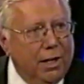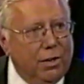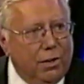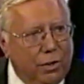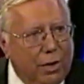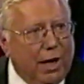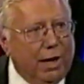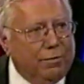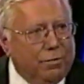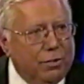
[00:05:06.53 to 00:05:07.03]

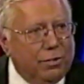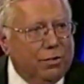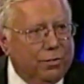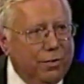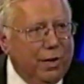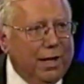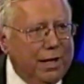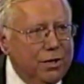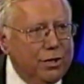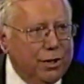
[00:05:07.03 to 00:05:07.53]
You have to have
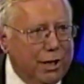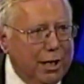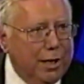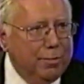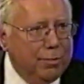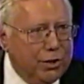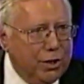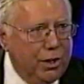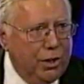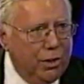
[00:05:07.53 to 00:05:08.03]
read
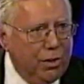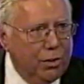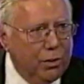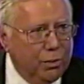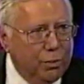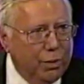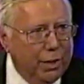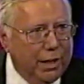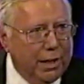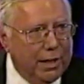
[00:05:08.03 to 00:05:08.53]
James
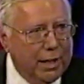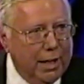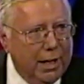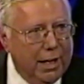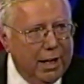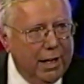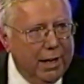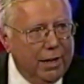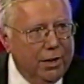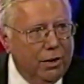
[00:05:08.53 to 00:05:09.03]
Cone. Well,
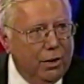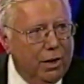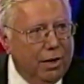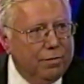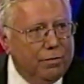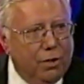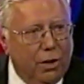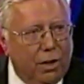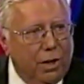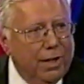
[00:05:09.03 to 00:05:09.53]

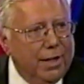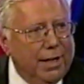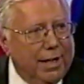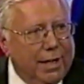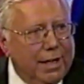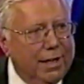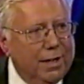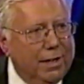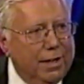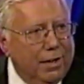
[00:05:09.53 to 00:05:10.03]
I've gone
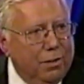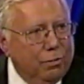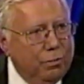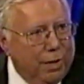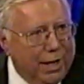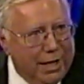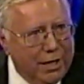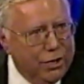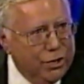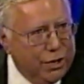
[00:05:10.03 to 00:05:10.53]
and
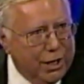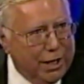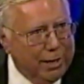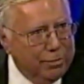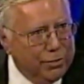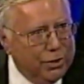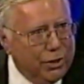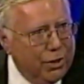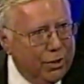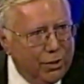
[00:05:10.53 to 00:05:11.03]
read
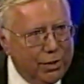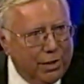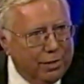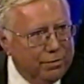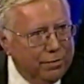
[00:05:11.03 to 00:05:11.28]
James Cone.